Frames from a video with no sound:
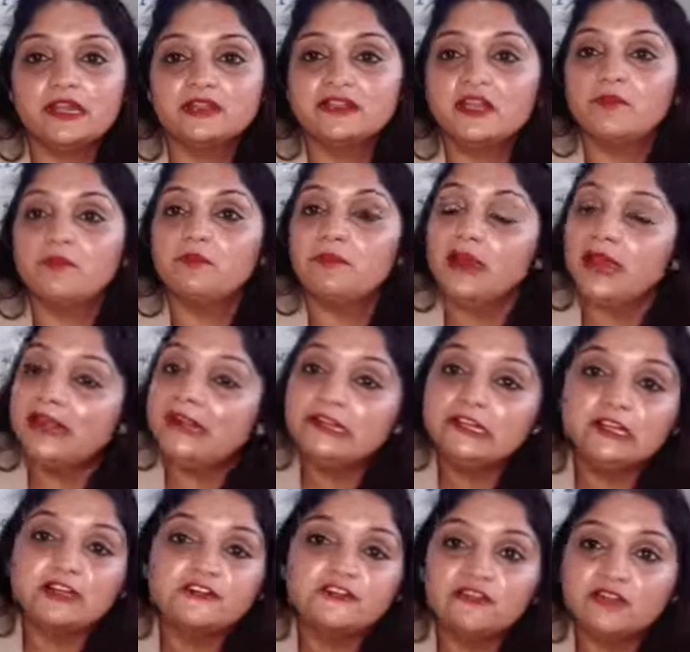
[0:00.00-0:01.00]
India, there are
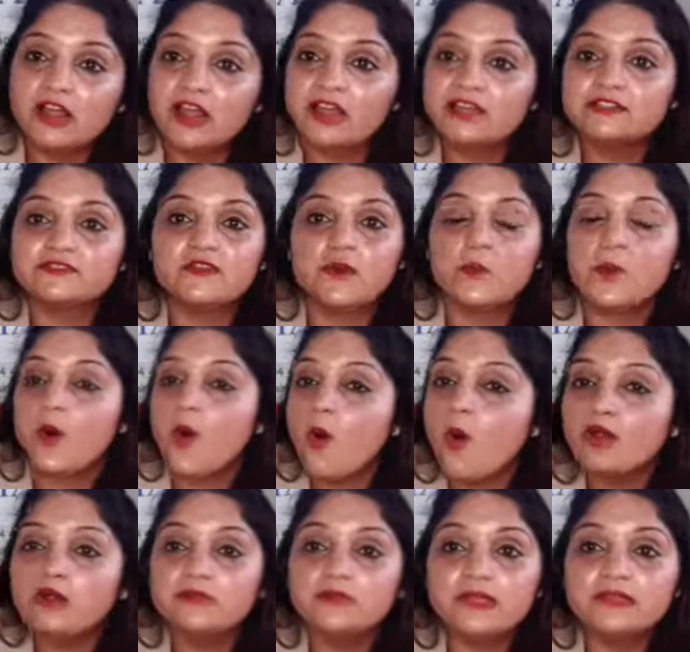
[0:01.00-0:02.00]
plenty of flights from
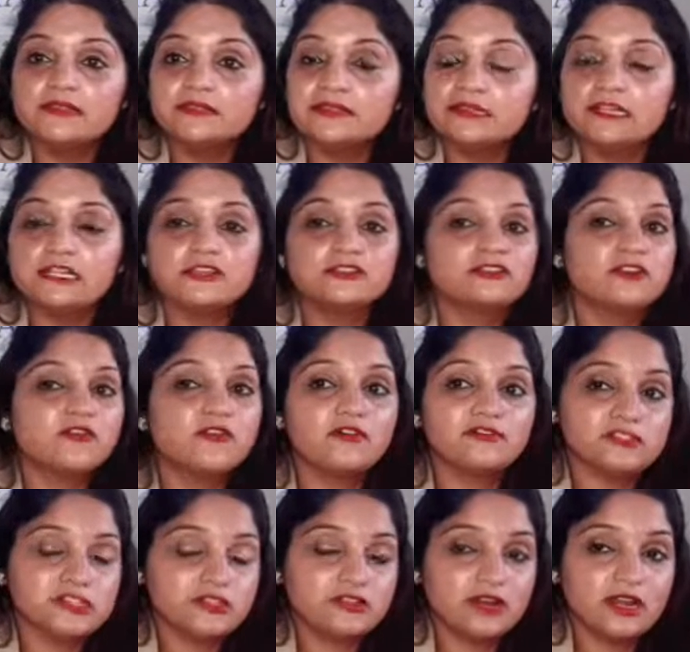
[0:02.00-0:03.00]
all main cities of
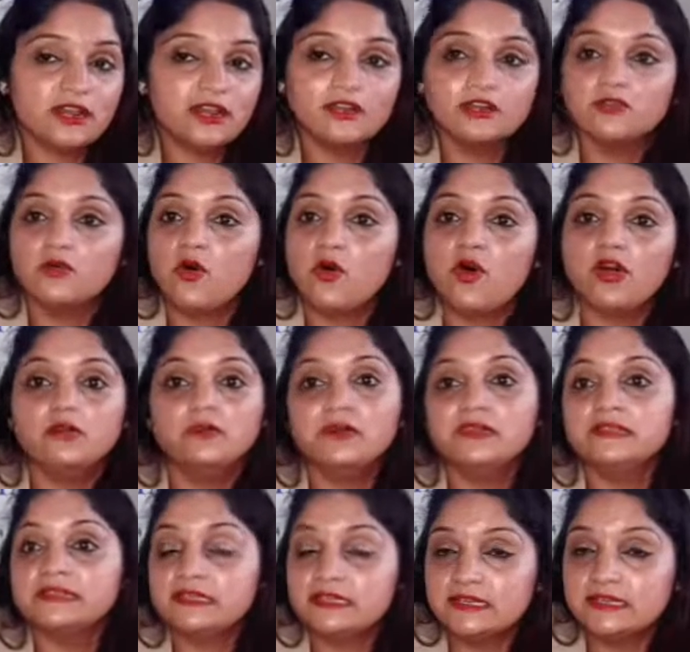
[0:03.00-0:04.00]
Australia to all
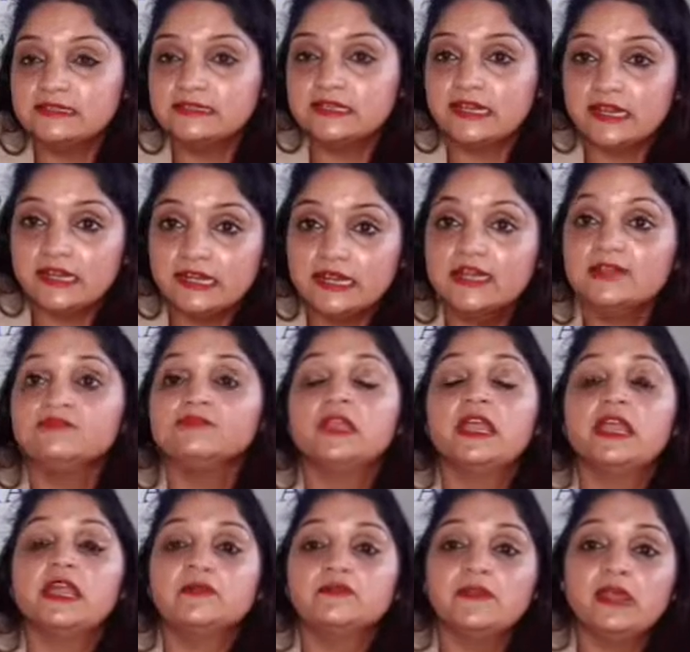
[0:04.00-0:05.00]
main cities in India.
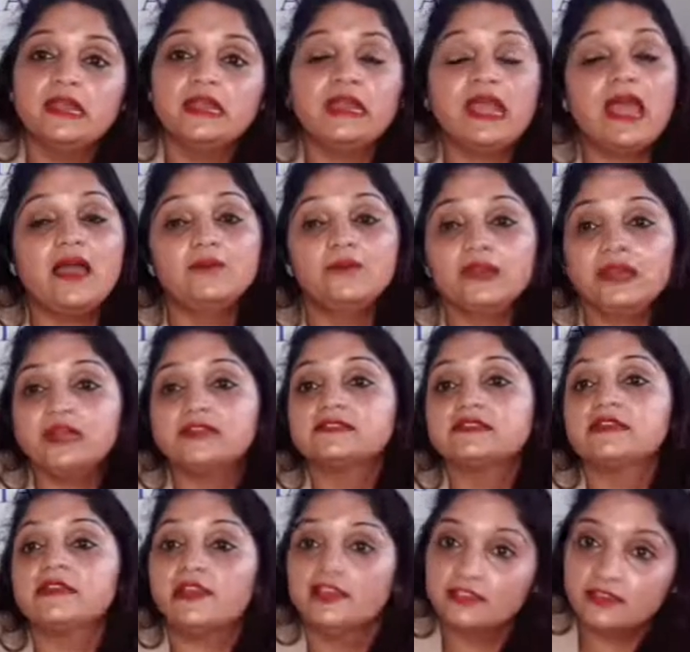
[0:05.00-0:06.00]
Mainly
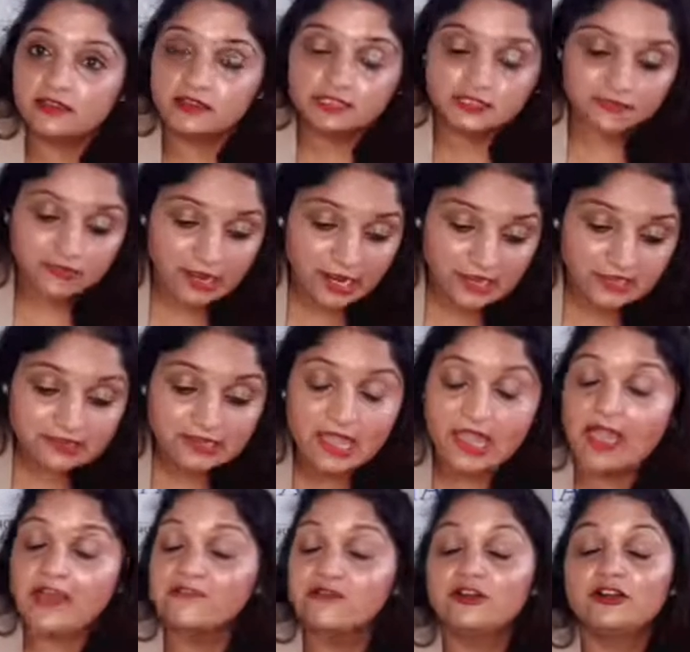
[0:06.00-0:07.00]
Emirates and Qatar is flying.
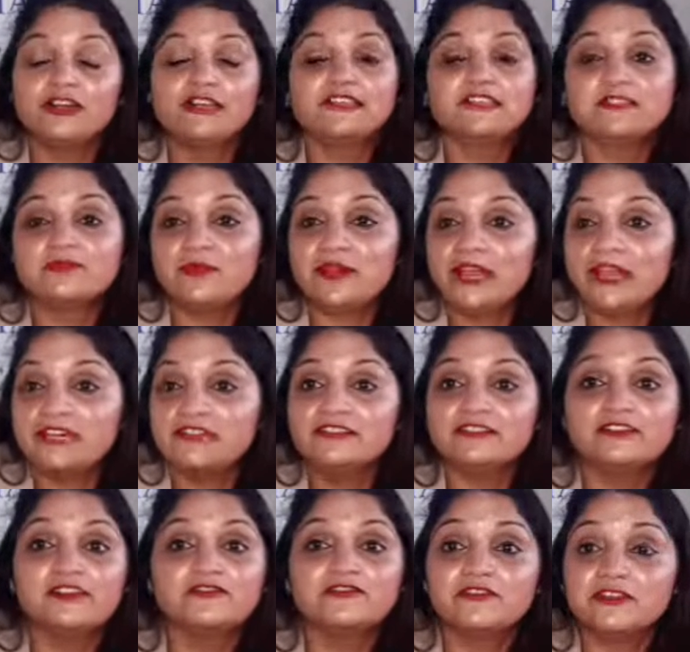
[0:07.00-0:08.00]
I have already explained
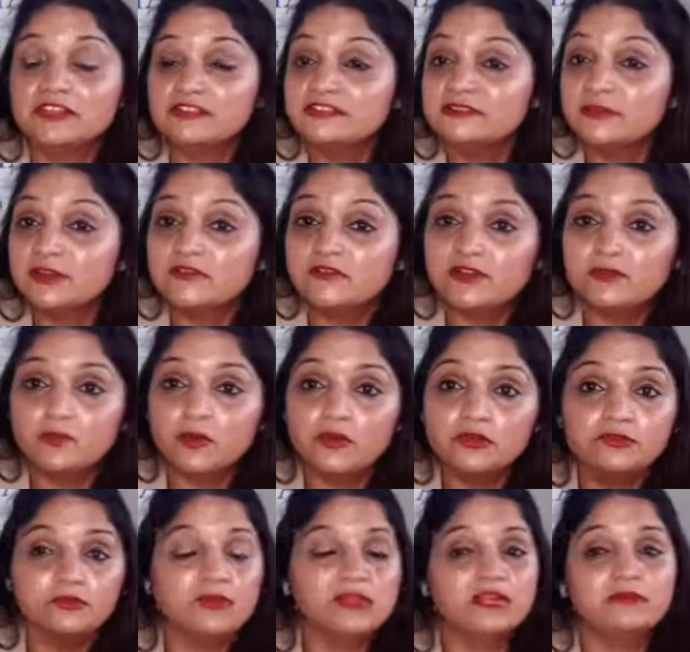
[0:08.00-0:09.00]
the difference between
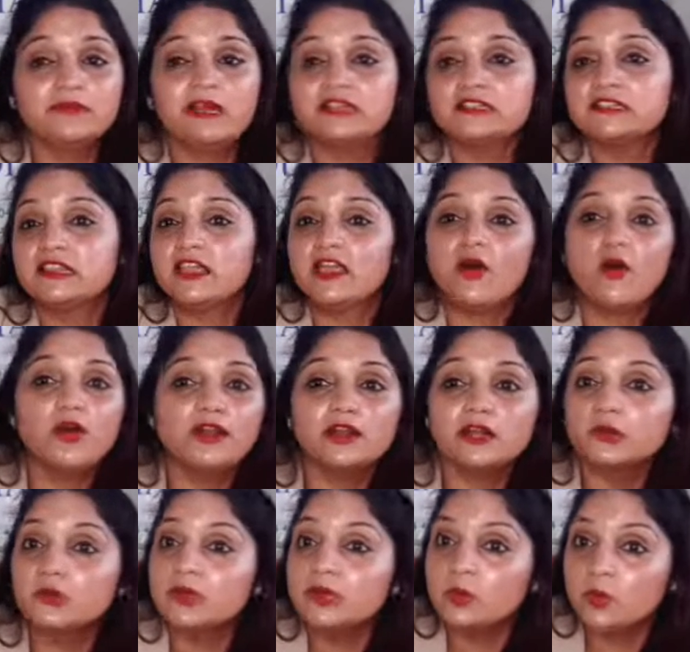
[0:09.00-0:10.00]
both. Pretty much they all
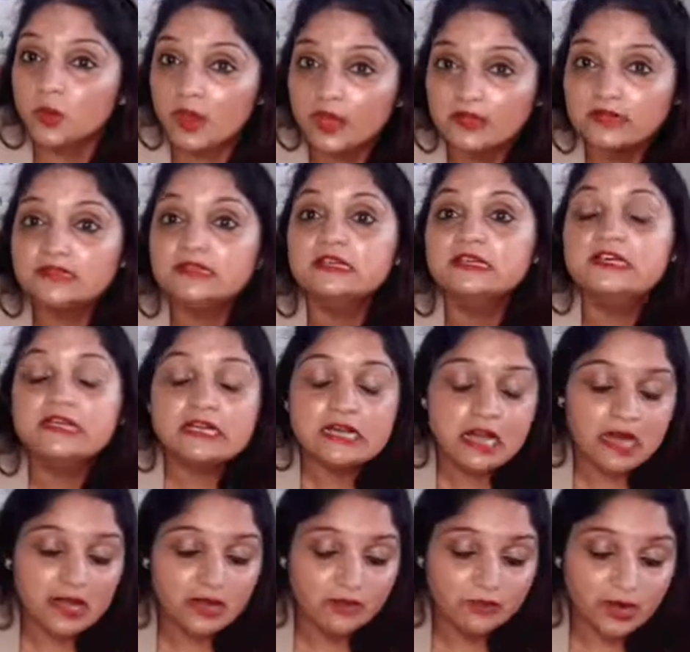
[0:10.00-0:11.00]
are doing well.
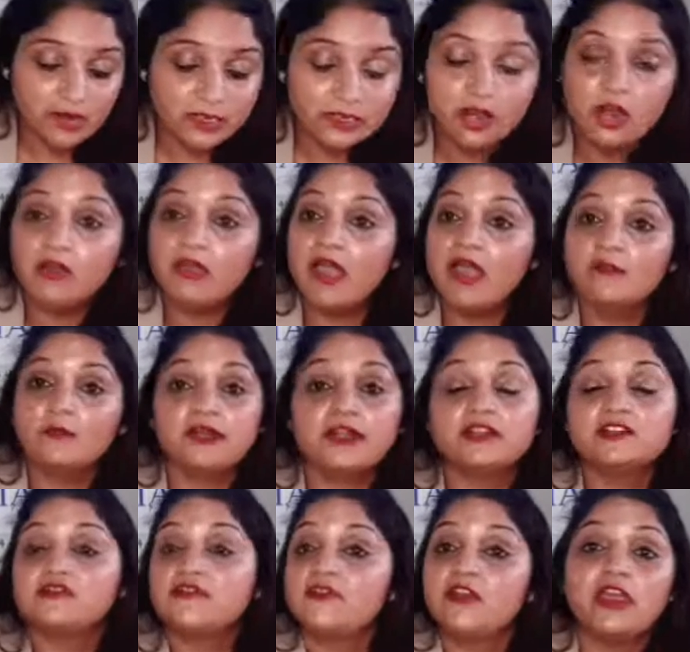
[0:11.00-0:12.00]
Right now,
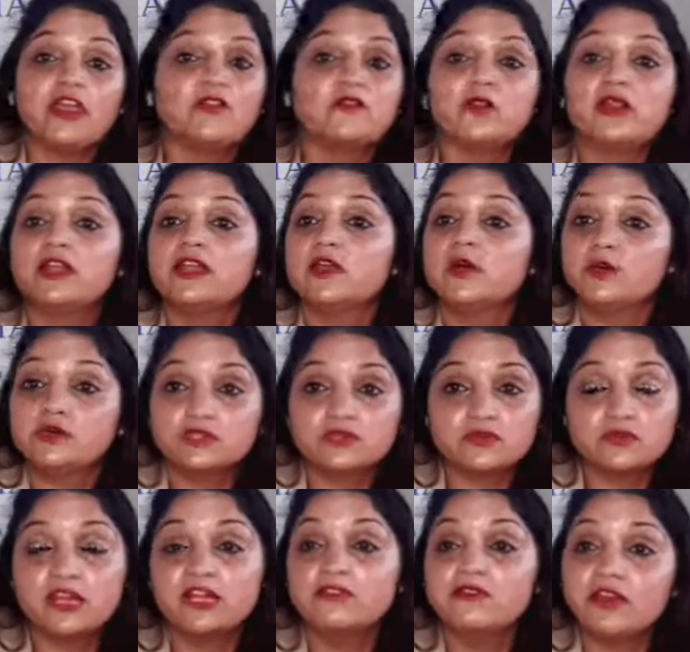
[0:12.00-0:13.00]
Emirates fare really
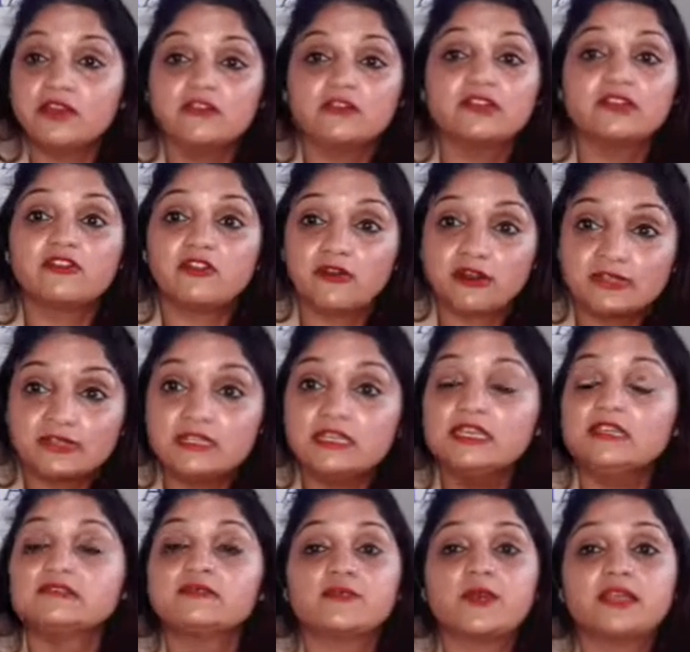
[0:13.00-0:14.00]
goes very
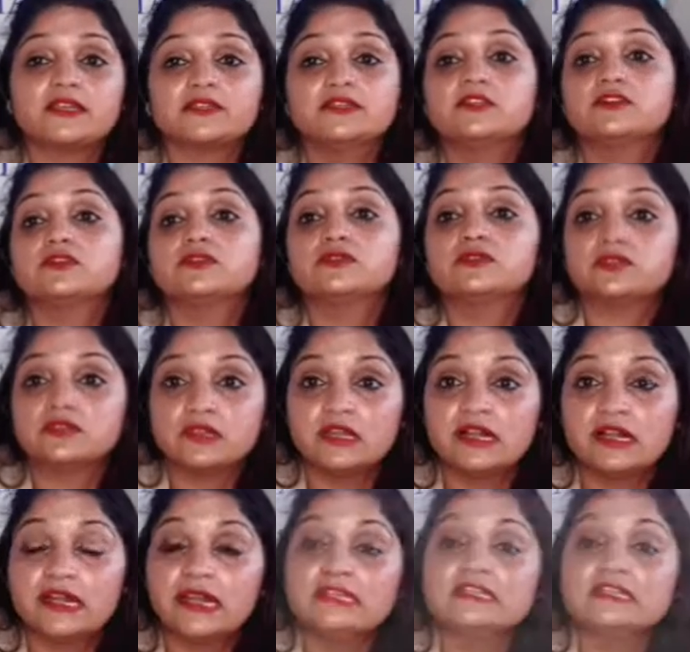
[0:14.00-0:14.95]
crazy as we close to the